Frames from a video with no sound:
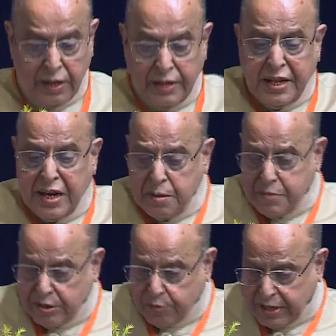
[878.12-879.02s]
In
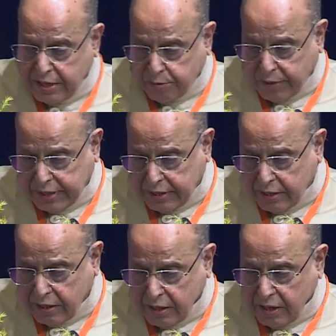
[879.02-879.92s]
NEP
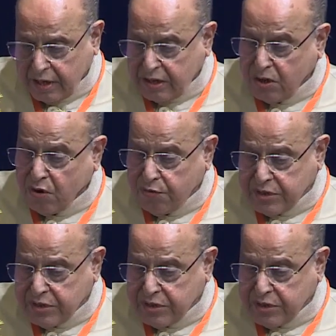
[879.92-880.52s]
2020, a new